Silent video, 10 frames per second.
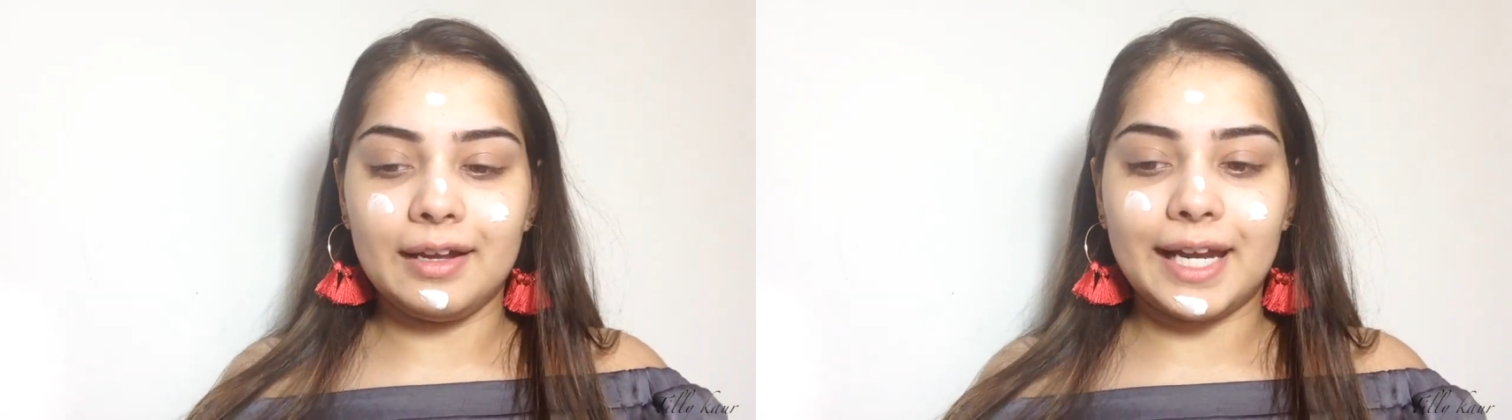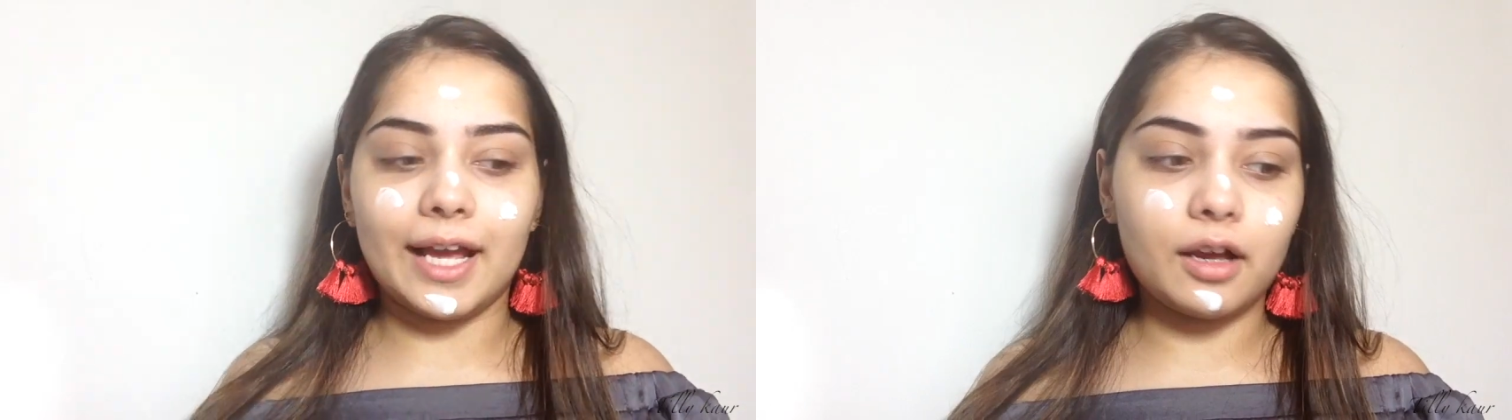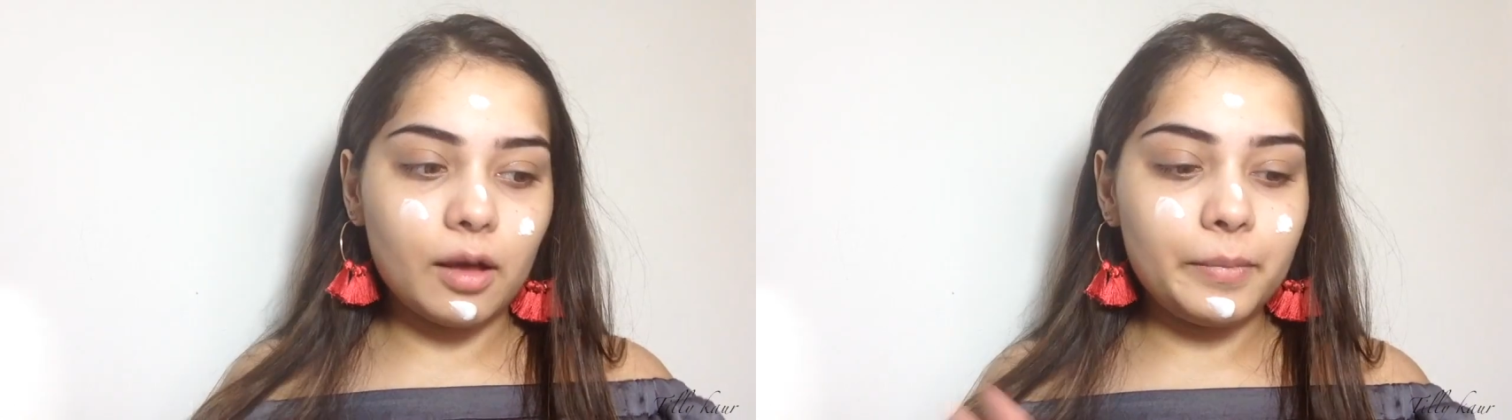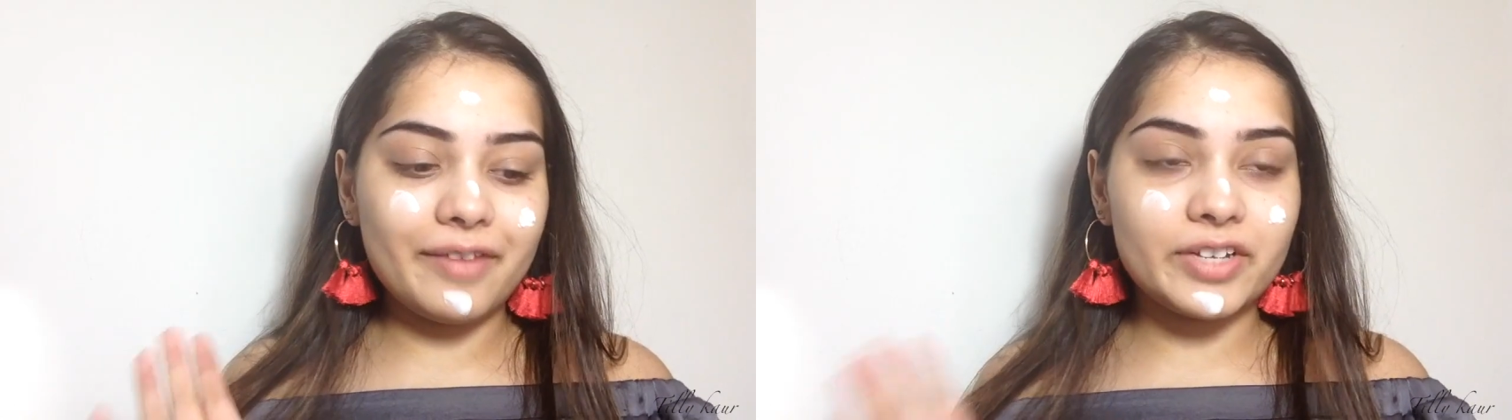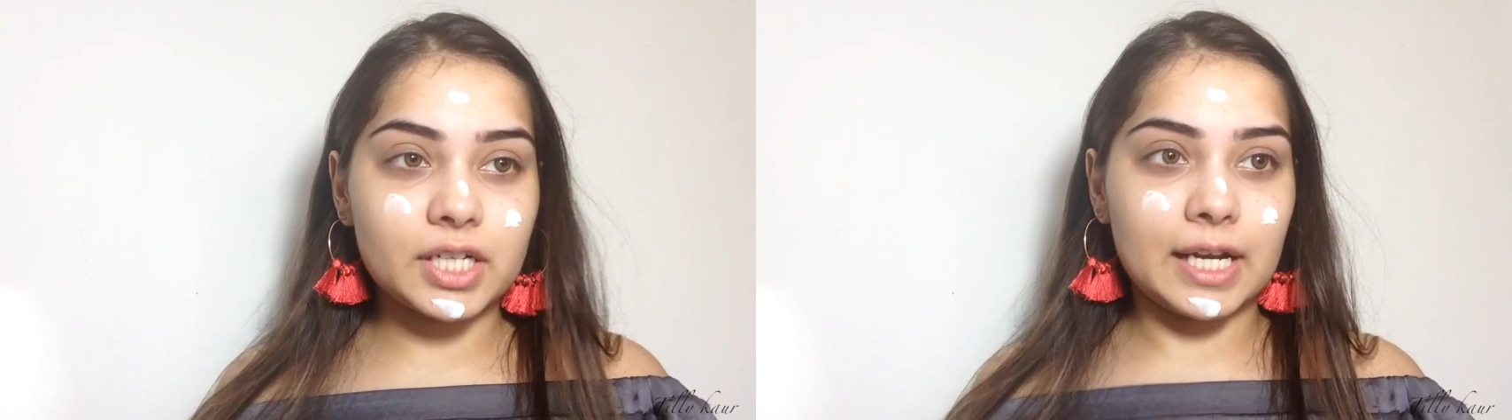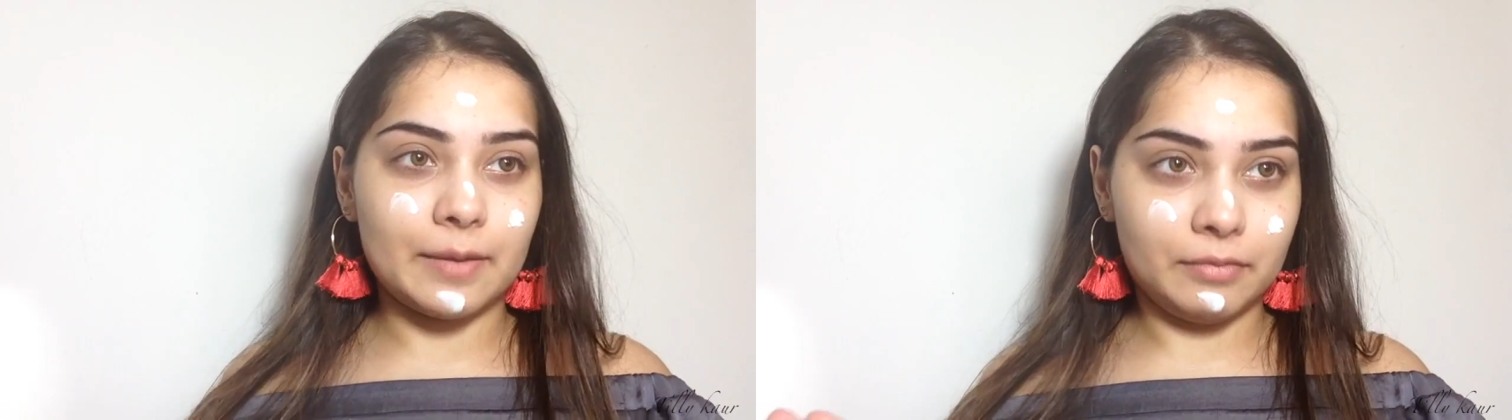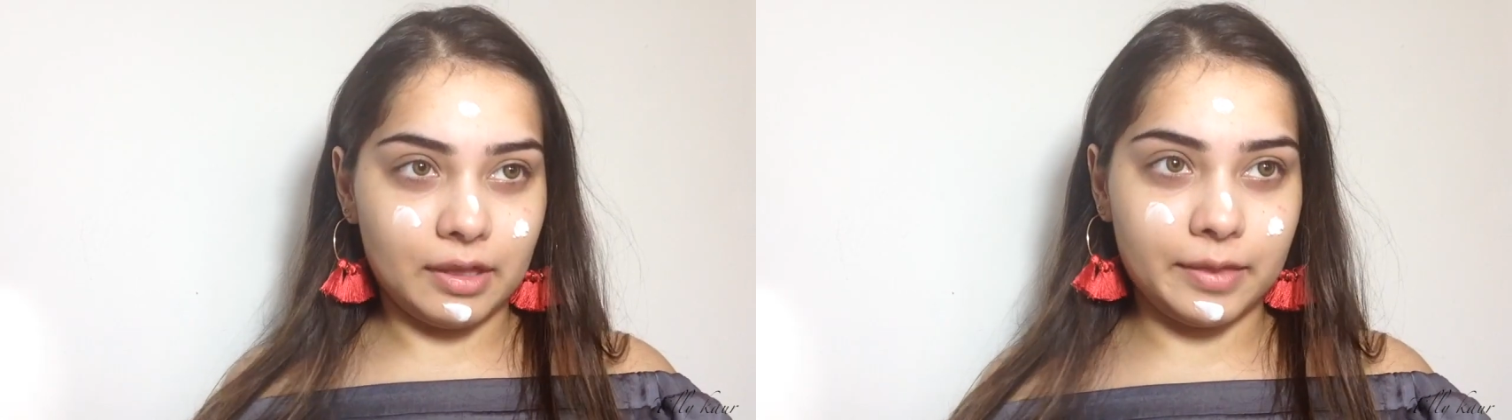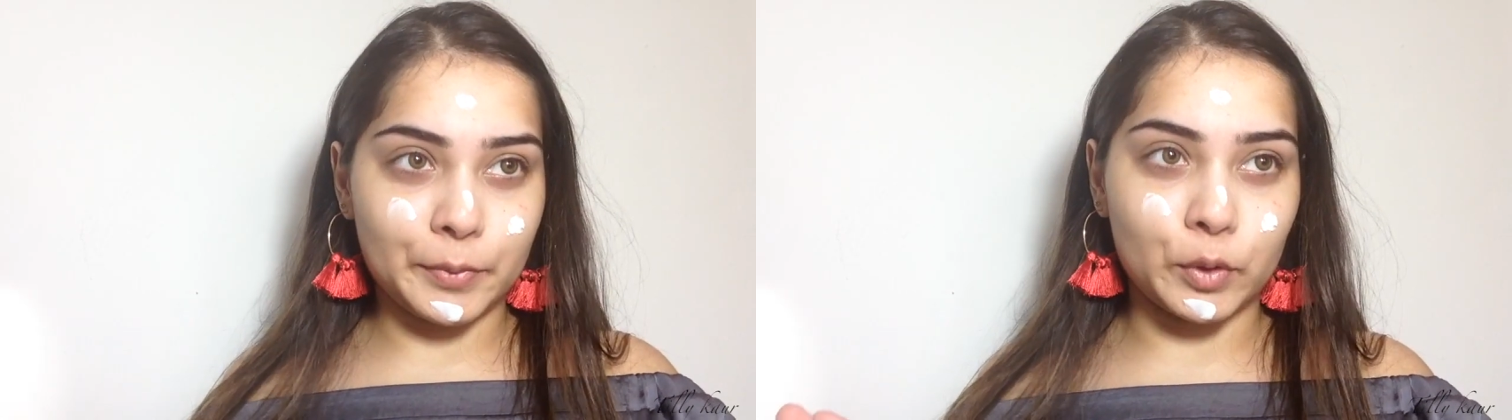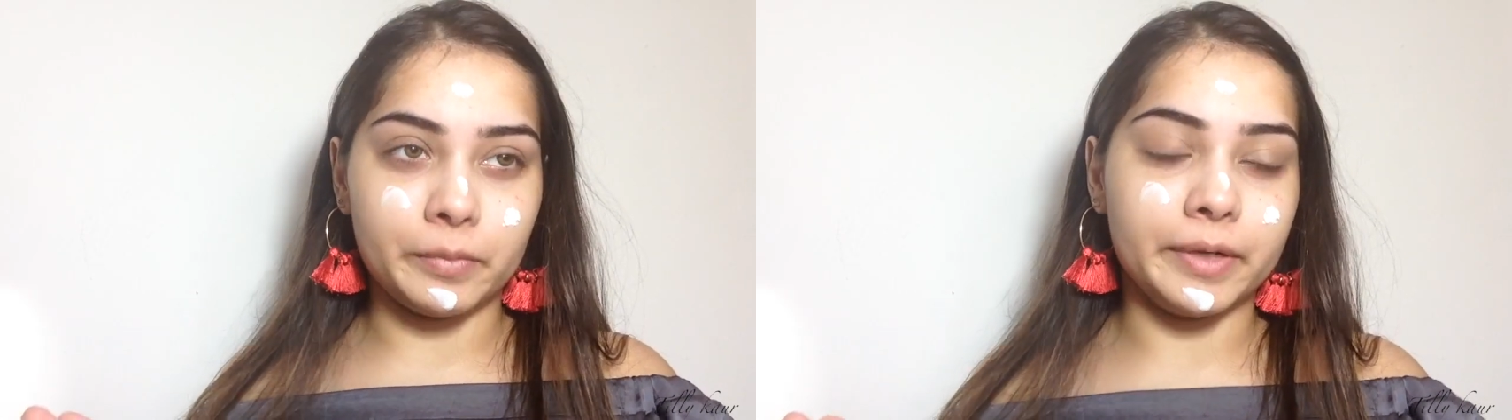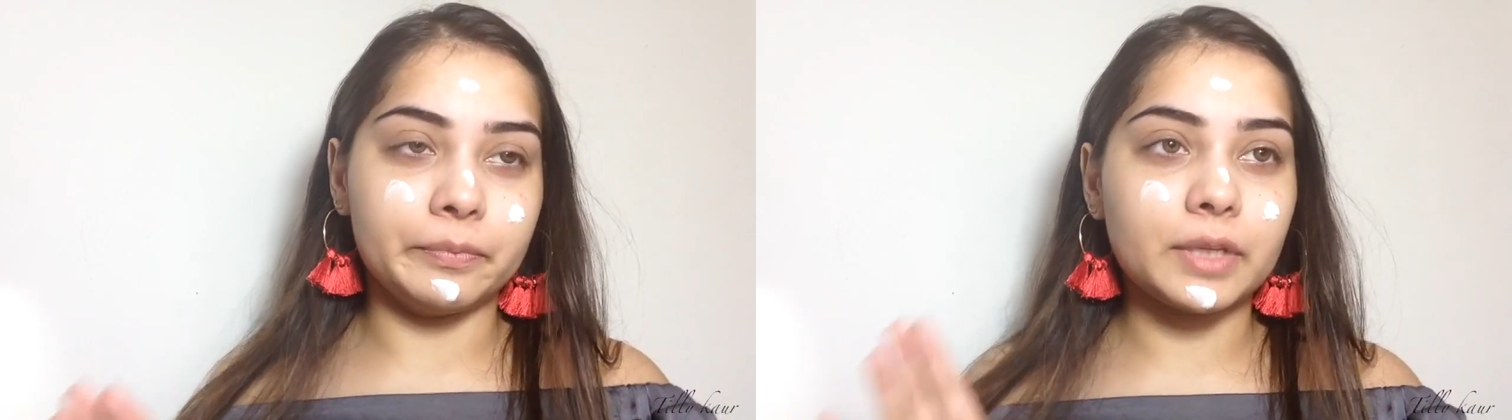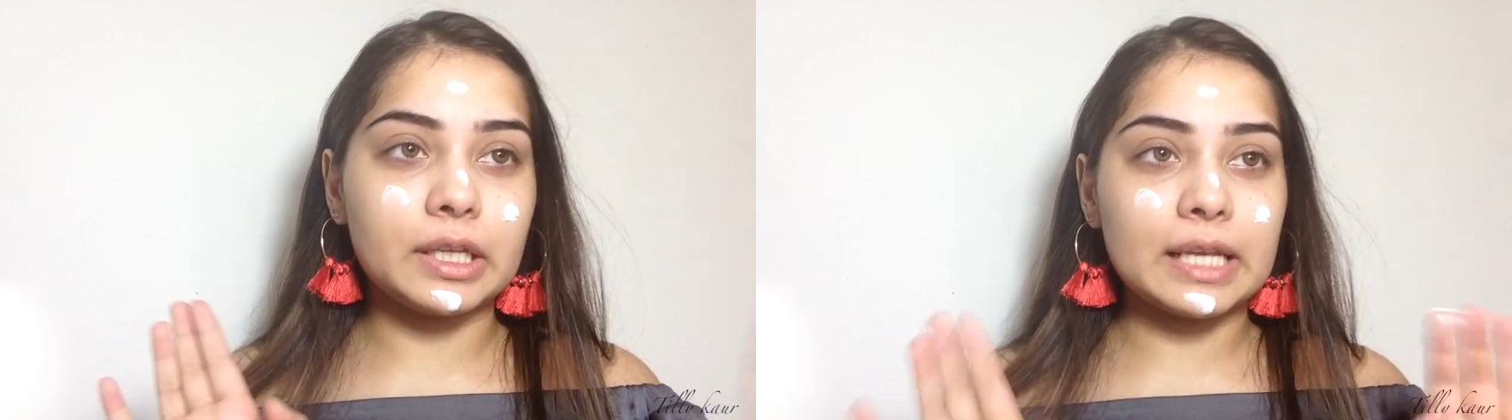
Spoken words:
Now I've got a bit of a dilemma at the moment.